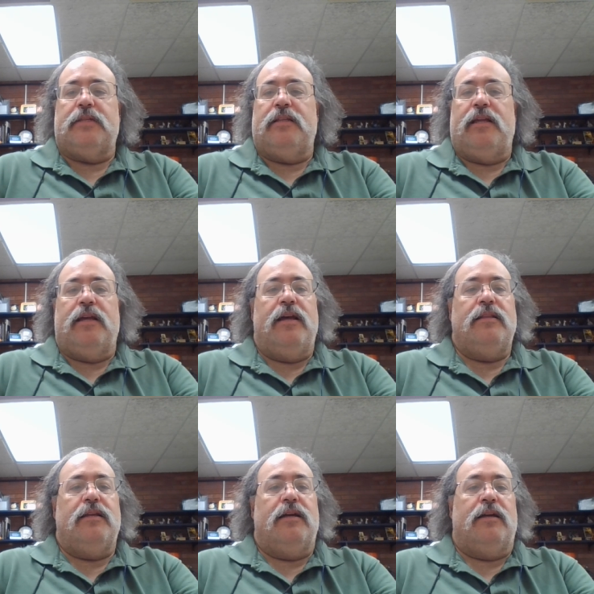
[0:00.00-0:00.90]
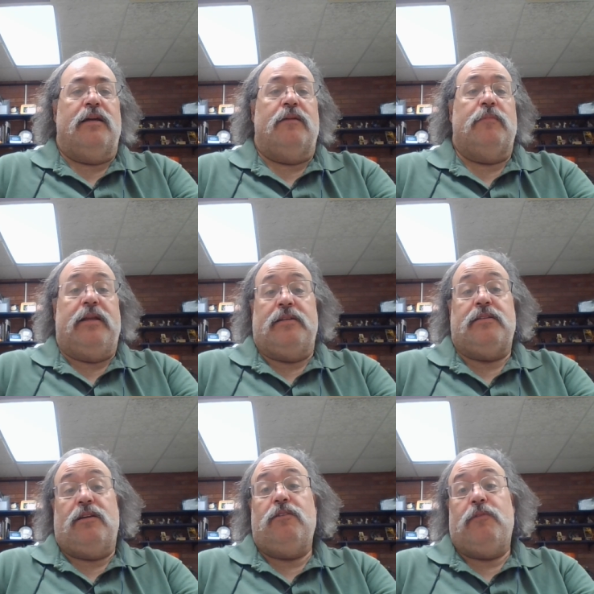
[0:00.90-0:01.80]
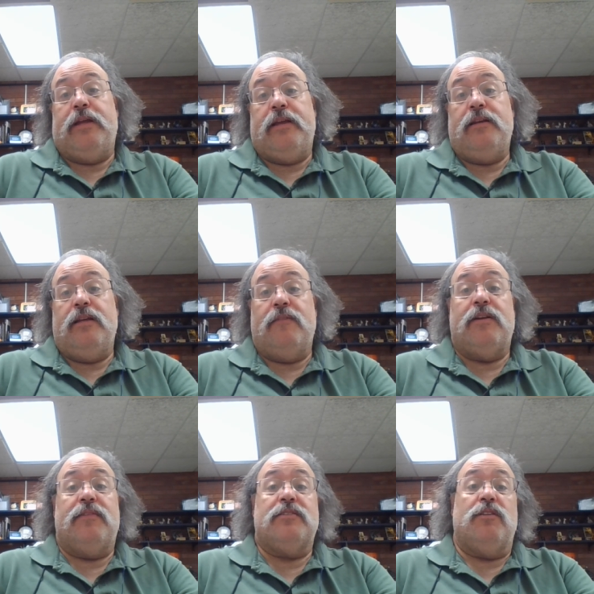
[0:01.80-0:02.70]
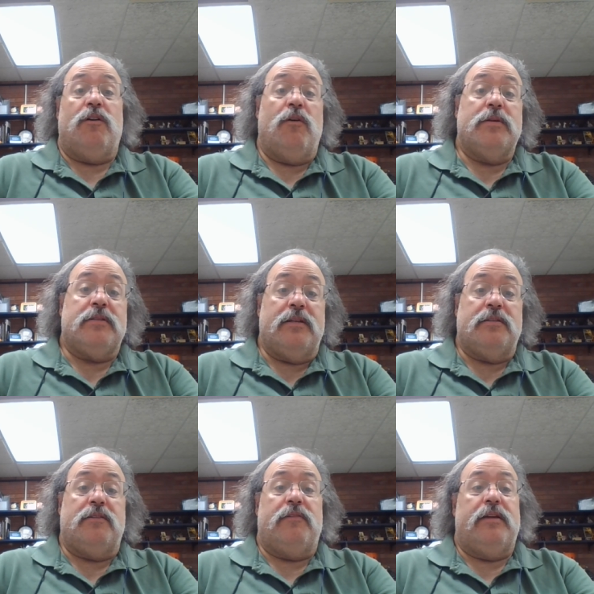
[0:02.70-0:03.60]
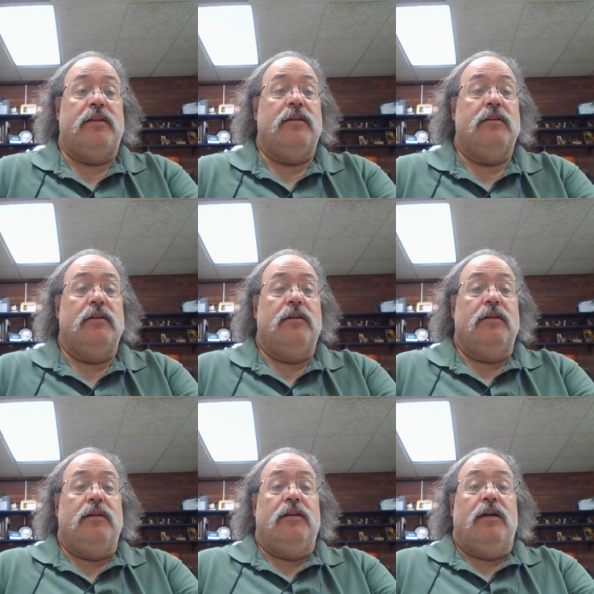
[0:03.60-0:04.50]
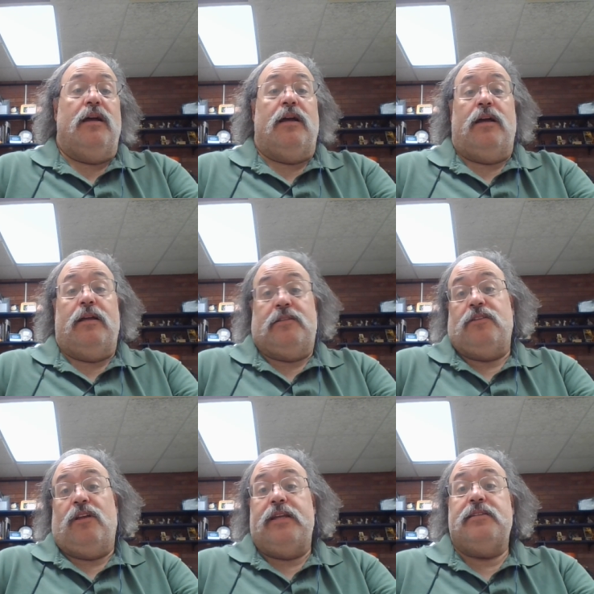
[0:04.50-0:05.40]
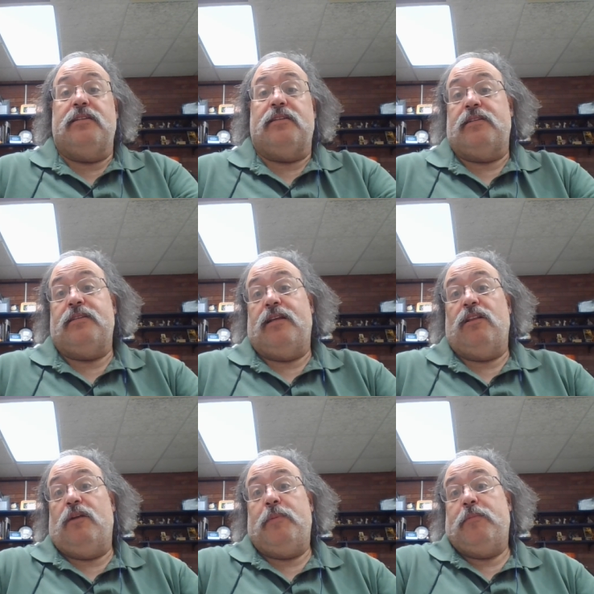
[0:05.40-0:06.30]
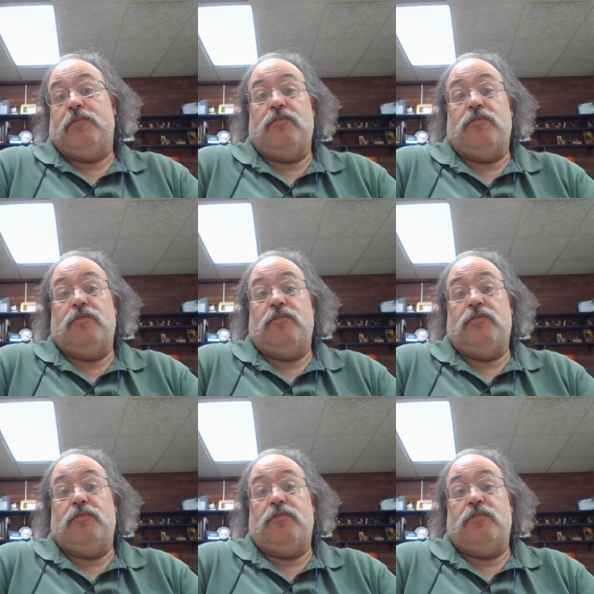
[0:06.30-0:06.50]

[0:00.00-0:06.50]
In the end, it is a good read, even if it's not always an easy read. It's not easy in the sense that a lot of people